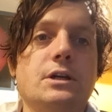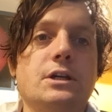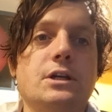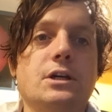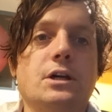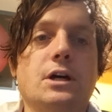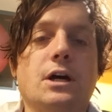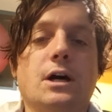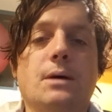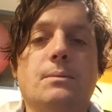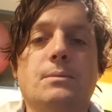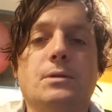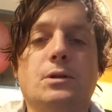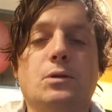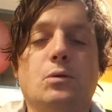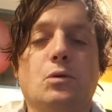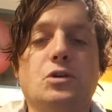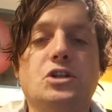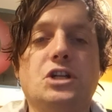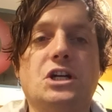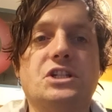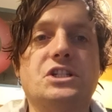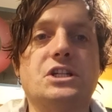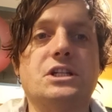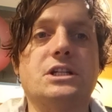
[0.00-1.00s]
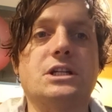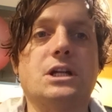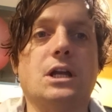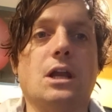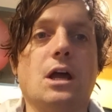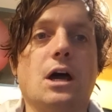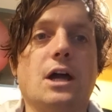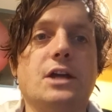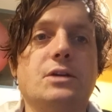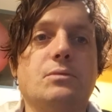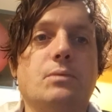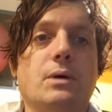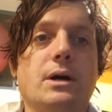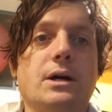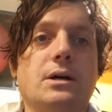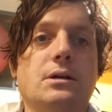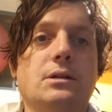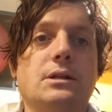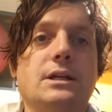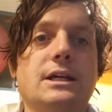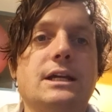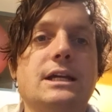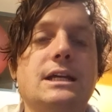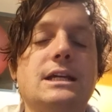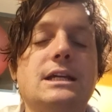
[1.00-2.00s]
Lord Justice
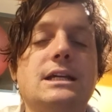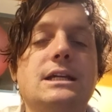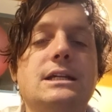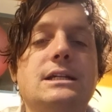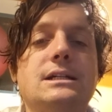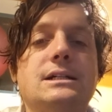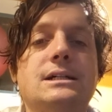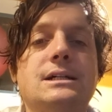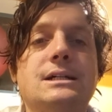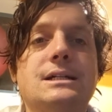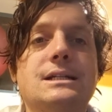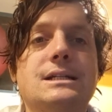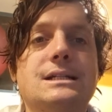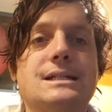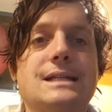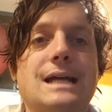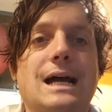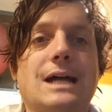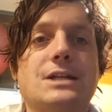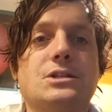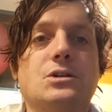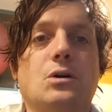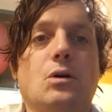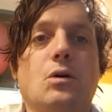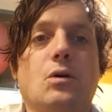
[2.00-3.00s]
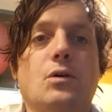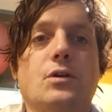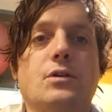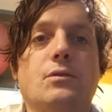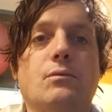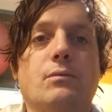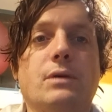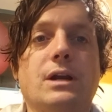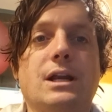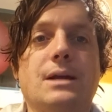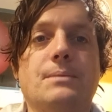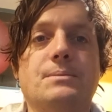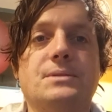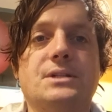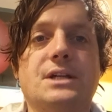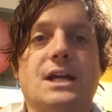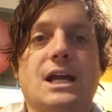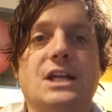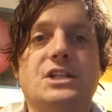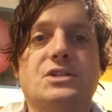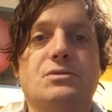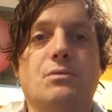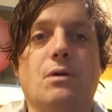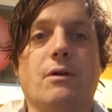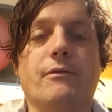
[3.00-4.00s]
Glidewell, he sat on Williams
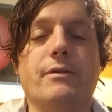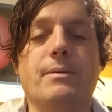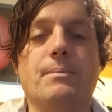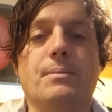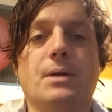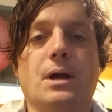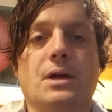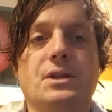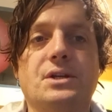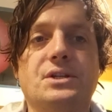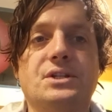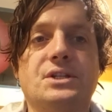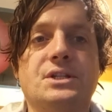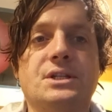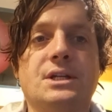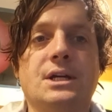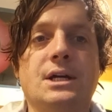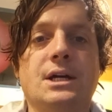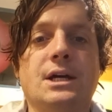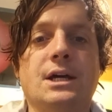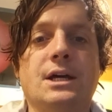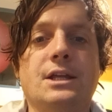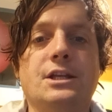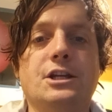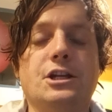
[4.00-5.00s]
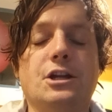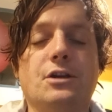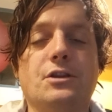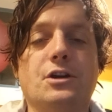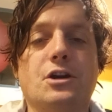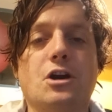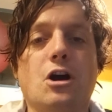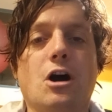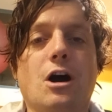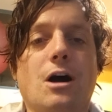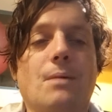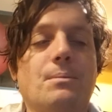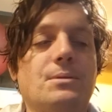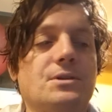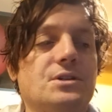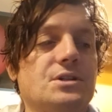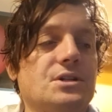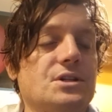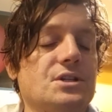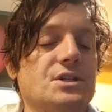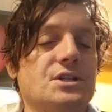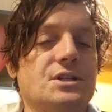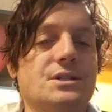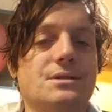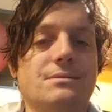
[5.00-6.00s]
against Roffey Brothers, the
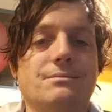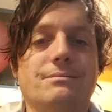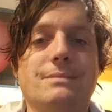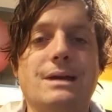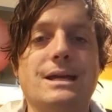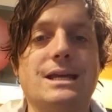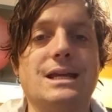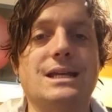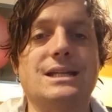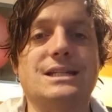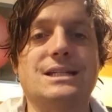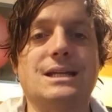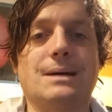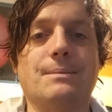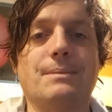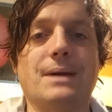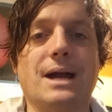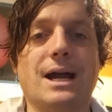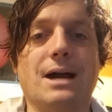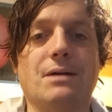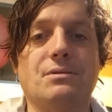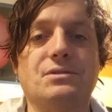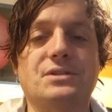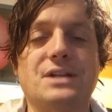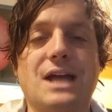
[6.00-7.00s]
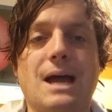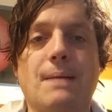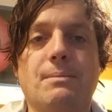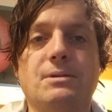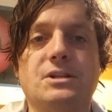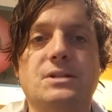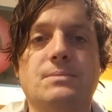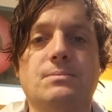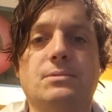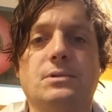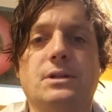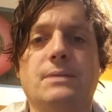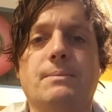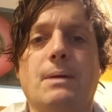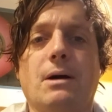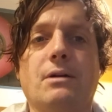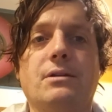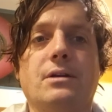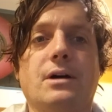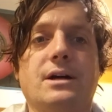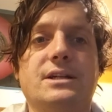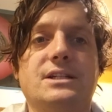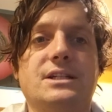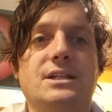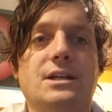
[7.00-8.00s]
carpenters making some house habitable in about
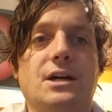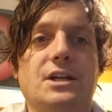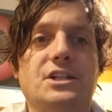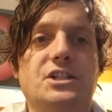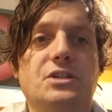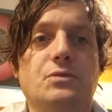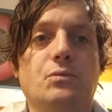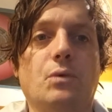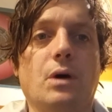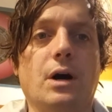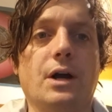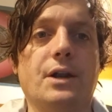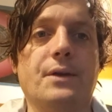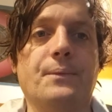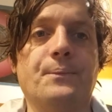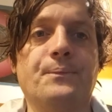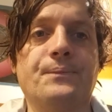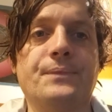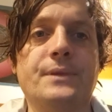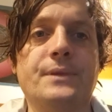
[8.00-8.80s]
1991.